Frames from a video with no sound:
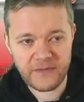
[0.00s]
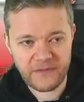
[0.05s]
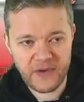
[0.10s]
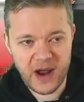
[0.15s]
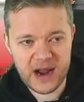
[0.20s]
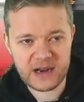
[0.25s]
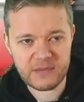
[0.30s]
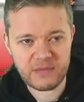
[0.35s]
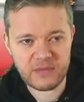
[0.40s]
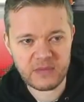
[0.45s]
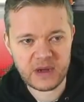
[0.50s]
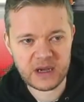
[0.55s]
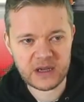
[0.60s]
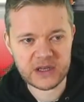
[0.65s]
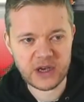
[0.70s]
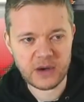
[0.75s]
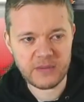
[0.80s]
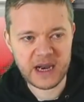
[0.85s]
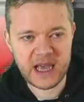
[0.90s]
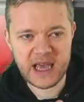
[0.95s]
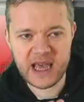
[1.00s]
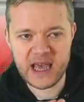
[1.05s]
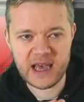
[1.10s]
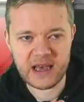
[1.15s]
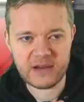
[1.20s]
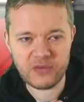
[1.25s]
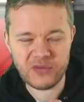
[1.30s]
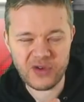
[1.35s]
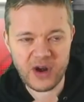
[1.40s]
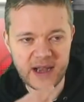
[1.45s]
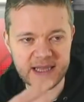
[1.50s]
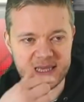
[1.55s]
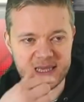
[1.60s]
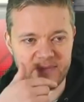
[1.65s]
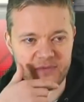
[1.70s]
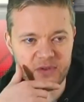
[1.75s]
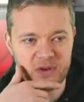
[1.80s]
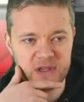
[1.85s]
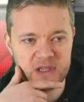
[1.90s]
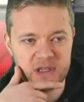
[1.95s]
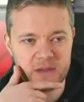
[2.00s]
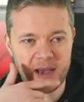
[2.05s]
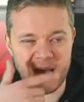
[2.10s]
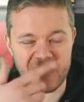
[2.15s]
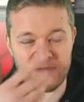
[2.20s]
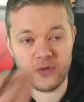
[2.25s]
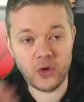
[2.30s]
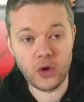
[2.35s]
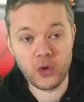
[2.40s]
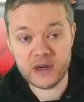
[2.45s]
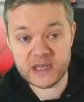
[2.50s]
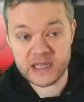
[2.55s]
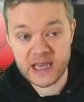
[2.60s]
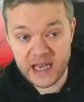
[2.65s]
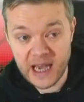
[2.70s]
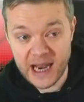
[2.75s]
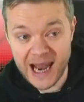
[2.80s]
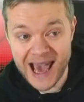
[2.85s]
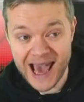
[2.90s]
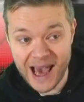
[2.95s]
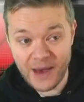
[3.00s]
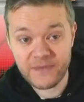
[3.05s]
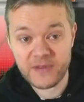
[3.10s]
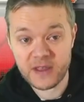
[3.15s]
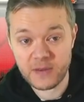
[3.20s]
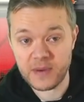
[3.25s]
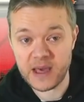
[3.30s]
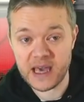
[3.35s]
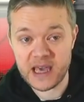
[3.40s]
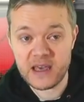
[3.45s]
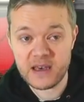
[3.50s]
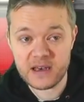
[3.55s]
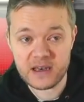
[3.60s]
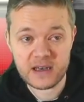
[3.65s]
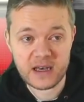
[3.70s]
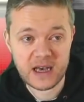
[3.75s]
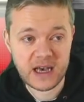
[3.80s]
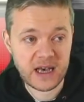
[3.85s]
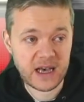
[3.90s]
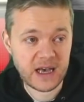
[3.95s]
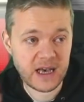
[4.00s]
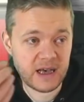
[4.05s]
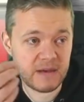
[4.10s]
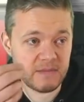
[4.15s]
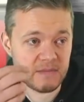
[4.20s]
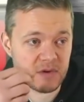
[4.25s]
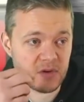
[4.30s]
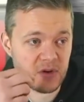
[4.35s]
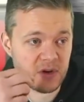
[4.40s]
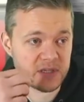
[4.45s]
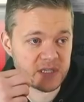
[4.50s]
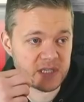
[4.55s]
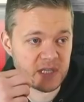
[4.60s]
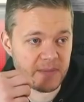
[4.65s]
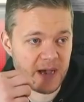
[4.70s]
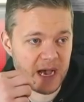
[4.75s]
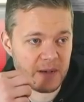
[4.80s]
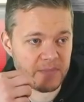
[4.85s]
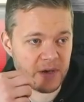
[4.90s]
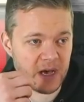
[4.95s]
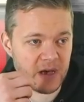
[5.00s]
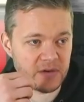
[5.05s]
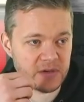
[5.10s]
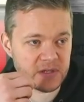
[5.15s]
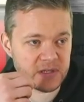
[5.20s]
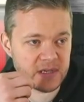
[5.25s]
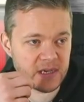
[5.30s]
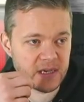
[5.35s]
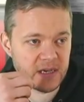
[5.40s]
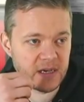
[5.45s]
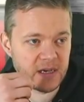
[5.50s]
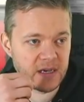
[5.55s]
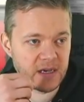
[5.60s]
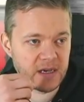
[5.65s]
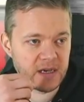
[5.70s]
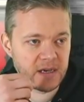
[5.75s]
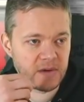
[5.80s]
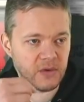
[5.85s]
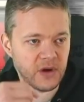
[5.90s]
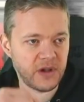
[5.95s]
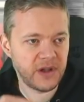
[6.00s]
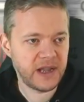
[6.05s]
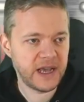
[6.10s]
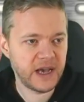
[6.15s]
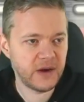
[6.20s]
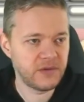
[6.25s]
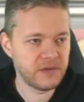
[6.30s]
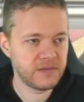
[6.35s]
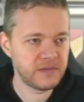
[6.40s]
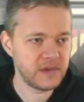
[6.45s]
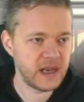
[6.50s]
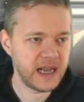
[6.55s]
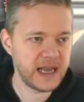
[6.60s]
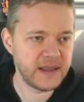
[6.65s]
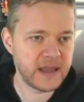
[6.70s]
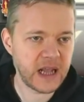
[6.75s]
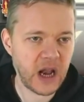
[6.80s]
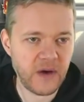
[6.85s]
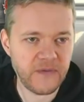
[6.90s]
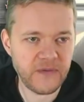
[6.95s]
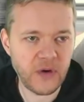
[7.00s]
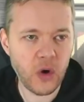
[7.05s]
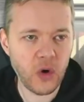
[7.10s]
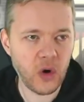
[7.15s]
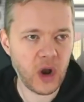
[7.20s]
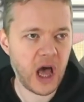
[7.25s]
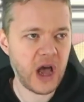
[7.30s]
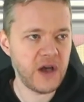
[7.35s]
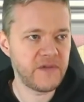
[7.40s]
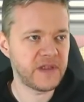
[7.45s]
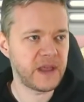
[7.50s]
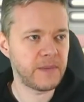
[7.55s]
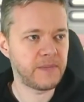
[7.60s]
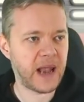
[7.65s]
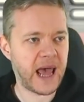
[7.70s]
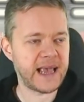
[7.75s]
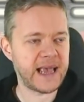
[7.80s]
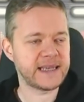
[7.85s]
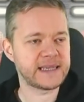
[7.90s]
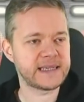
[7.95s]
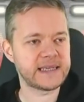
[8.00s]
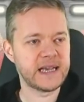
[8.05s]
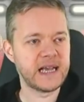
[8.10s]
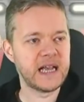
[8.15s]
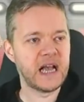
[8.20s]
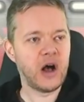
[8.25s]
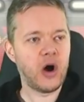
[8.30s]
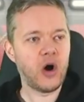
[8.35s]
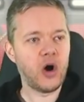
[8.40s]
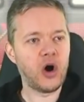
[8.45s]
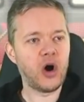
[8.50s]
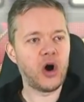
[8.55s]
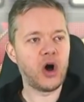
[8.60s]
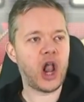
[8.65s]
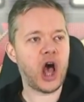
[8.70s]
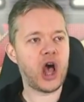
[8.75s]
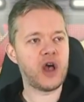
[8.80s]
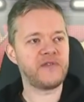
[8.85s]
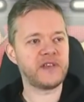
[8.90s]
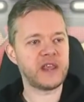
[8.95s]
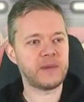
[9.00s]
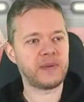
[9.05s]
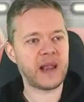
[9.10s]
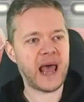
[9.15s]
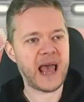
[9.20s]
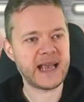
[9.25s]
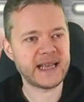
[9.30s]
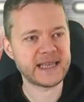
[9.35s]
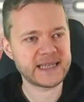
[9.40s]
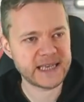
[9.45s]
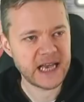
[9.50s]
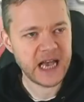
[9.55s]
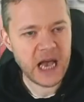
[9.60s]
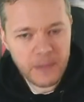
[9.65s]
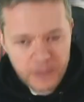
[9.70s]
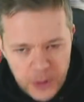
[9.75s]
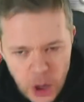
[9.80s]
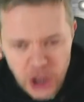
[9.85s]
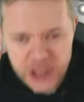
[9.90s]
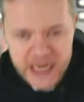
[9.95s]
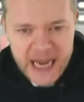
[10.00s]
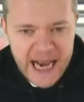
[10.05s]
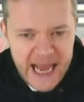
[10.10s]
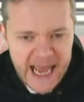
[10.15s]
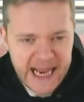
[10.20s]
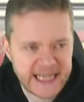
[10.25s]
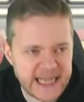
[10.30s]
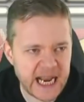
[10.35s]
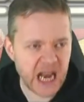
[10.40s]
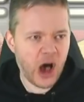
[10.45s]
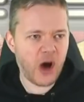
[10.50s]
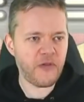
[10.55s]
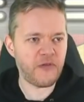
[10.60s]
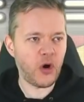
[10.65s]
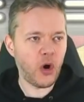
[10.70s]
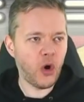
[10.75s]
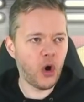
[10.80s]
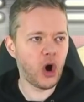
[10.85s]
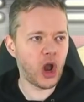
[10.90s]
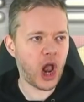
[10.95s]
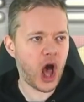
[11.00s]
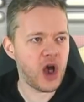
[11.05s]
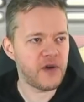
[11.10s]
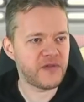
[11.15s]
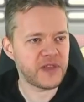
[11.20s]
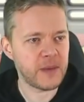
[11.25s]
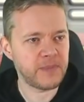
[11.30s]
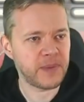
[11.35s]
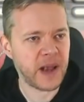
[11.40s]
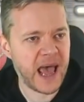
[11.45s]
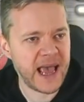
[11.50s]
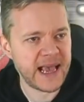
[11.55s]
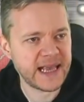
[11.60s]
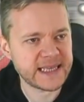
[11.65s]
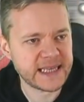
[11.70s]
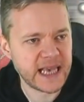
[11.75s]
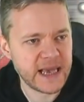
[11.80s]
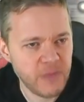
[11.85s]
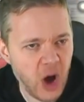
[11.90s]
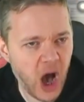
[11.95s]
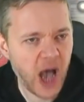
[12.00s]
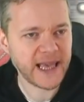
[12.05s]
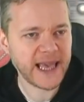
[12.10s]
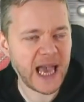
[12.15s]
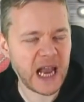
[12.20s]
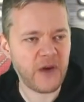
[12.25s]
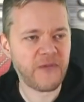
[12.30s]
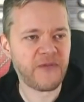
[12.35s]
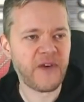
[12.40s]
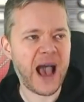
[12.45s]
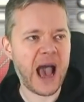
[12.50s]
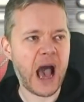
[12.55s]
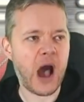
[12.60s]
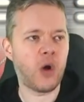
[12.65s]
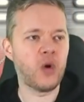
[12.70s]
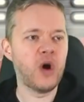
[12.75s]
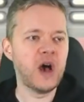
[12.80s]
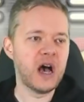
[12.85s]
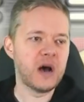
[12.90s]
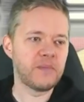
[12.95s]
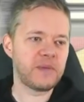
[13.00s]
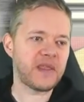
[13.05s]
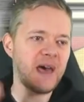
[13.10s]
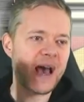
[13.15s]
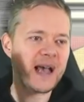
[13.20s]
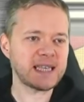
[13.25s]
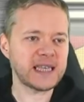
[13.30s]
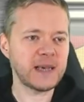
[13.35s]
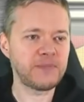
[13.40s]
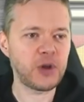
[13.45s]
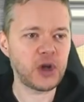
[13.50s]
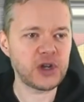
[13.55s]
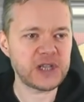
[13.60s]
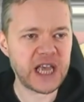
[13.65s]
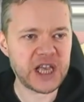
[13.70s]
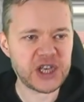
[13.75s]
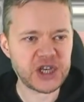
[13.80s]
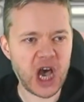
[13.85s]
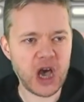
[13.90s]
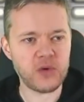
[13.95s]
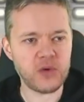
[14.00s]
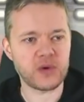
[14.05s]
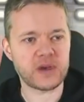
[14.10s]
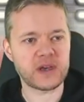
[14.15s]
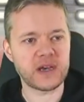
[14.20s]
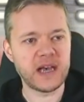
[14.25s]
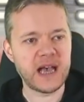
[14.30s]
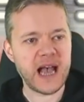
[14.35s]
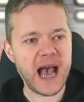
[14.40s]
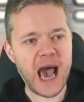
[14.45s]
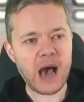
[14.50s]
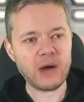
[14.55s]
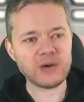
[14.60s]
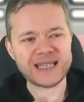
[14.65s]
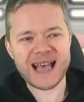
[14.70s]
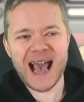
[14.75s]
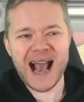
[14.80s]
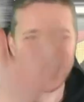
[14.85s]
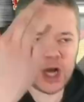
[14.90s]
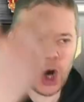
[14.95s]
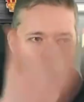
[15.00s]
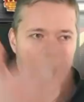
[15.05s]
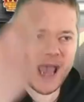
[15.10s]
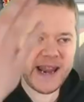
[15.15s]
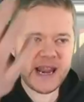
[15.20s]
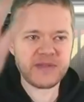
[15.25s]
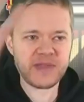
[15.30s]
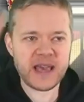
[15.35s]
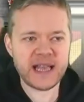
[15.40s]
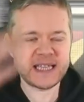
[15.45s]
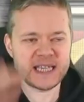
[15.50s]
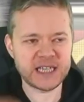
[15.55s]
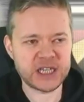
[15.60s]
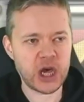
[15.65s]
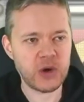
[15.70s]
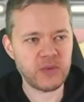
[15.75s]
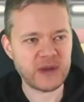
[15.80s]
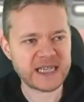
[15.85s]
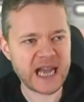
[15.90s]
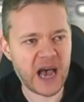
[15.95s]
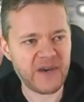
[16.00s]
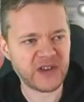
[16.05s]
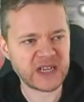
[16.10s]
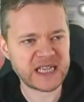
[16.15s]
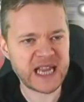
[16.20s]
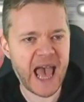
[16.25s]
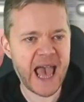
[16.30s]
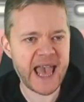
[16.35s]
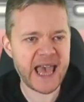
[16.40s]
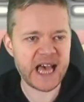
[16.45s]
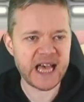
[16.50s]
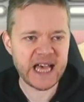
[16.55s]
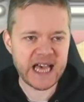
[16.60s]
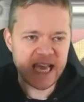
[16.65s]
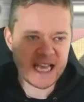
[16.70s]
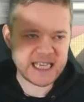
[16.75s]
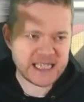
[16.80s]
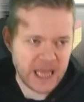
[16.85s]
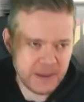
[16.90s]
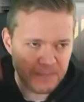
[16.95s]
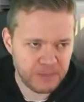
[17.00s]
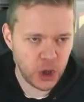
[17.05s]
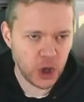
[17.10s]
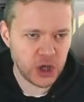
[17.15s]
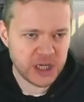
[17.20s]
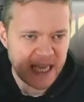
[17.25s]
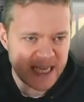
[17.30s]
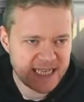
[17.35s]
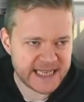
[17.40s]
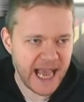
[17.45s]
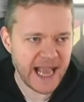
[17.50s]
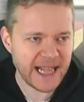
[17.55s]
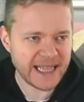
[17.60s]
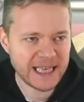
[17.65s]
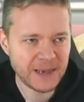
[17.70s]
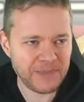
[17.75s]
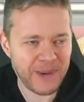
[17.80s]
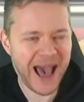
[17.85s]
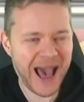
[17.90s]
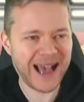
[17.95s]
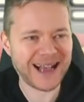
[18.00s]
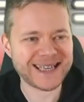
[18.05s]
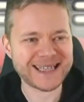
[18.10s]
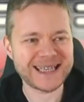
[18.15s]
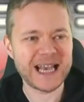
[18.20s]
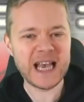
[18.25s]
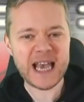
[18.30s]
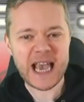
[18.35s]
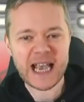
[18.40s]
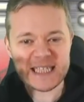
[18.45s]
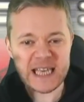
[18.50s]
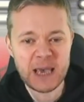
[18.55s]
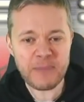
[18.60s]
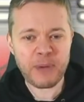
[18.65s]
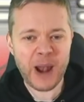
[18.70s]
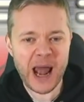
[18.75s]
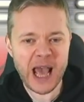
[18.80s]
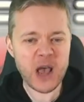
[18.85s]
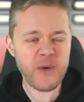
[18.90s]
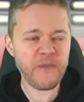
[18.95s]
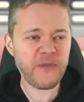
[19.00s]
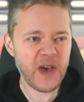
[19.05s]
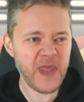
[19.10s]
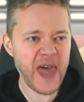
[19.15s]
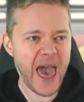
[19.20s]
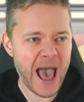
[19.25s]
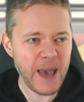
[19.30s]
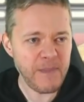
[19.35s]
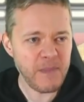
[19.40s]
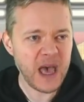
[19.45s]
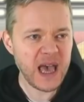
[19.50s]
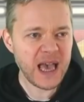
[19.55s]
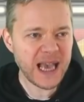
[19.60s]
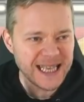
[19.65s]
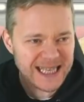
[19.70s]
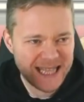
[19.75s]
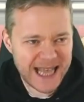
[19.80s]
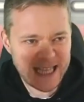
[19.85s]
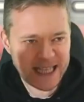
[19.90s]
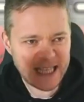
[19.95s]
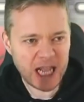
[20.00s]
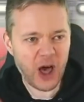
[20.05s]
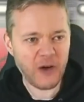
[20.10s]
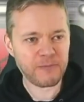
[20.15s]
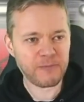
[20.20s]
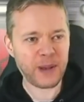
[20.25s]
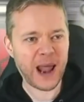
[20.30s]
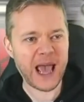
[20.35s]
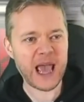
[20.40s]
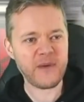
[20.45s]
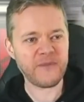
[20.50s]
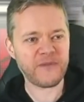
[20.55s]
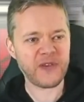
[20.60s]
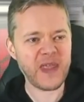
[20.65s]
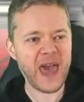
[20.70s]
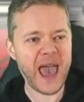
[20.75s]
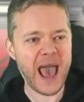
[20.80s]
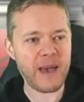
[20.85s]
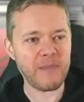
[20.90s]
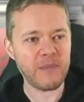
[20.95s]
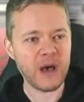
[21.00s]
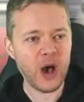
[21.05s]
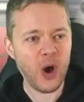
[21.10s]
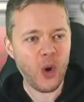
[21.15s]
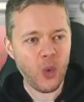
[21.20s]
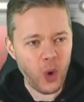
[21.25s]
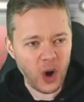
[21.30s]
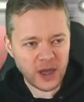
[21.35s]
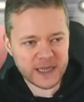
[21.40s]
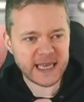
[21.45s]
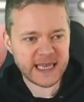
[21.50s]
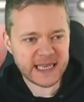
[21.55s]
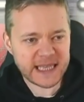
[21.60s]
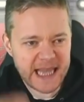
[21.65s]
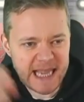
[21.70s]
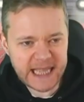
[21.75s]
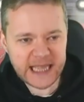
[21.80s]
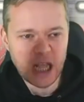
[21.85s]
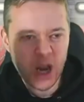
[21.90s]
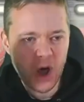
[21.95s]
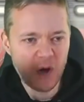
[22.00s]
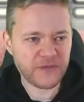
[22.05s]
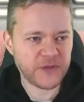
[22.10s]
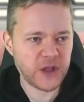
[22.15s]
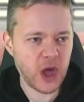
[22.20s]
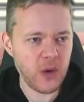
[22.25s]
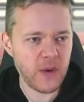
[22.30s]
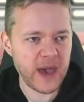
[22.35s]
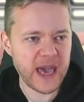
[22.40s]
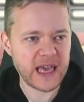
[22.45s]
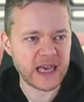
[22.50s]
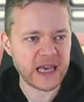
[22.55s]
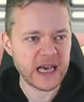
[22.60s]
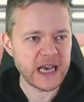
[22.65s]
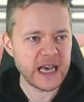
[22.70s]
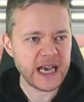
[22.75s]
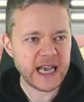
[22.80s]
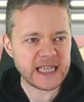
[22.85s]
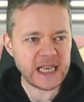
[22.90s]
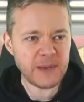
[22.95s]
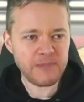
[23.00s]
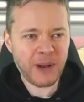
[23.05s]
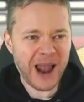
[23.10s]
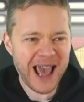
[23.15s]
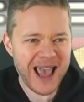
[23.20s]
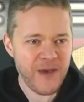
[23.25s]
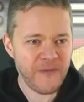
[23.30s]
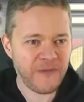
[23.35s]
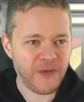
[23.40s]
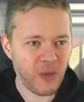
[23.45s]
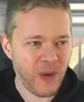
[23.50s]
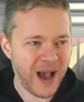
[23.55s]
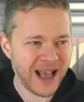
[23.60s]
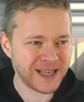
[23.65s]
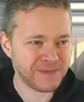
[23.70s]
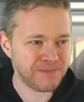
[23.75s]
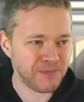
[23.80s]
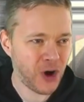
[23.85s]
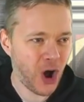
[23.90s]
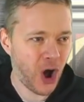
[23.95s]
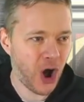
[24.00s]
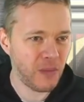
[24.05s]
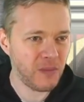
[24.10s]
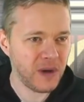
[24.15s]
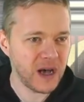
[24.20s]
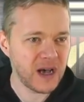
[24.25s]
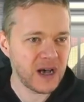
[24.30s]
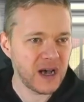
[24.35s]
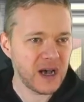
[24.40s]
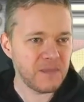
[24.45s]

Fred and McTominay here, right in front of the back four, which they're going to have to be. Um, cross to the back post, one 0 Lindelof all over the place all over the place. Bloody Lindelof all over the place. He might get a foul, but that's a bloody joke. How's that got anything to do with David De Gea? It's the bloody centre backs. Is he playing for them? Is Lindelof playing for them? What is Lindelof doing? Is he playing for West Brom?